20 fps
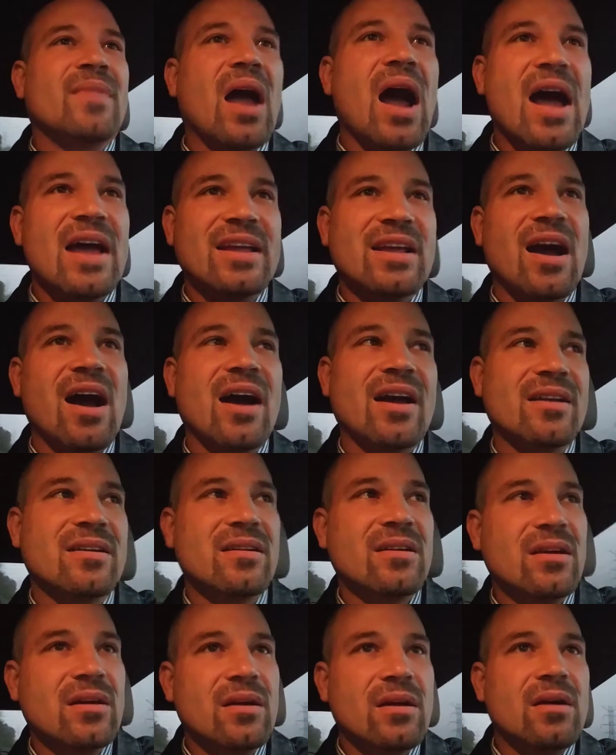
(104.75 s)

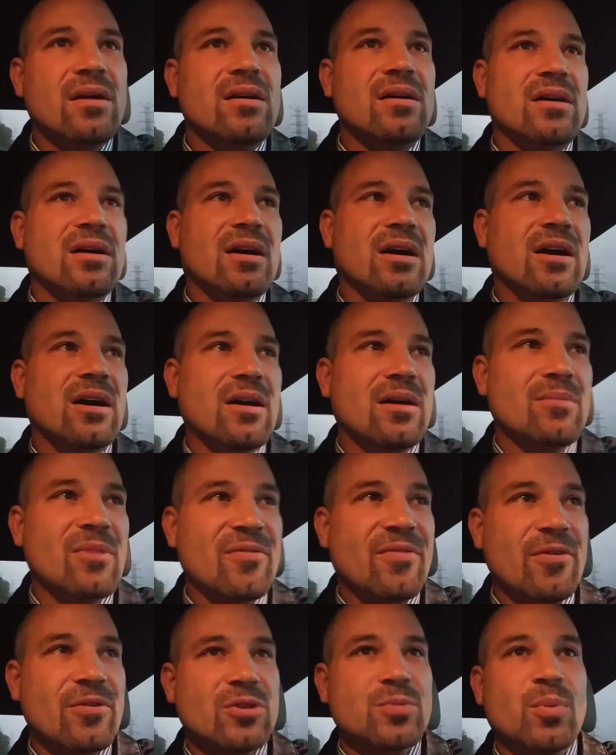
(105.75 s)
icon.
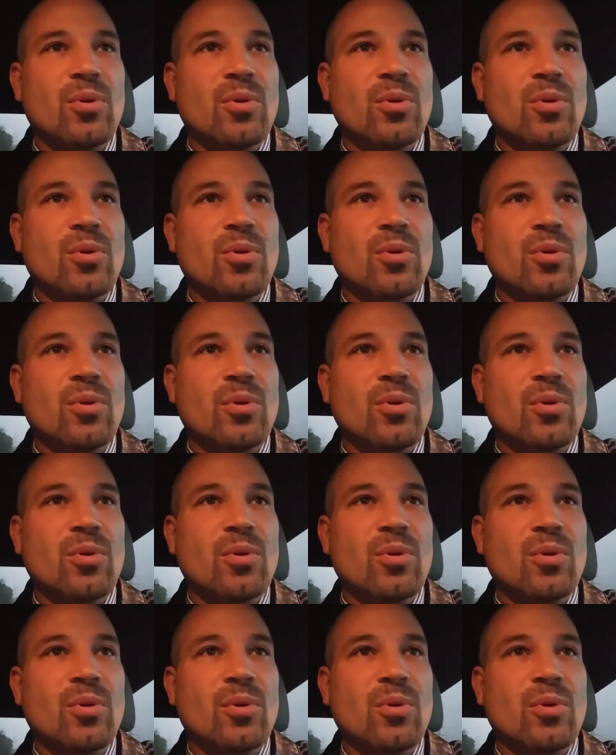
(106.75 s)
My favorite